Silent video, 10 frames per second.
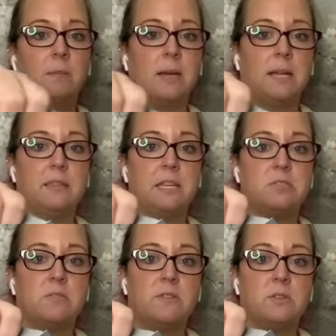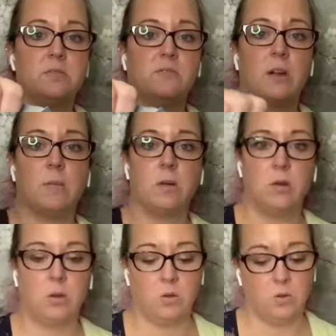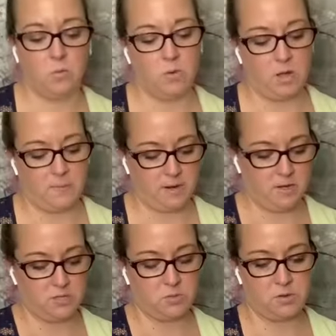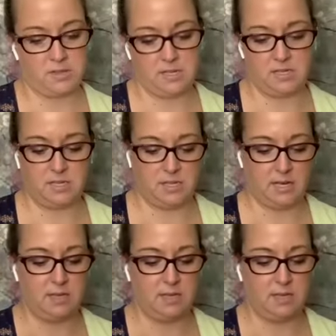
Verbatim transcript: I get these reviews from Walmart or these yes,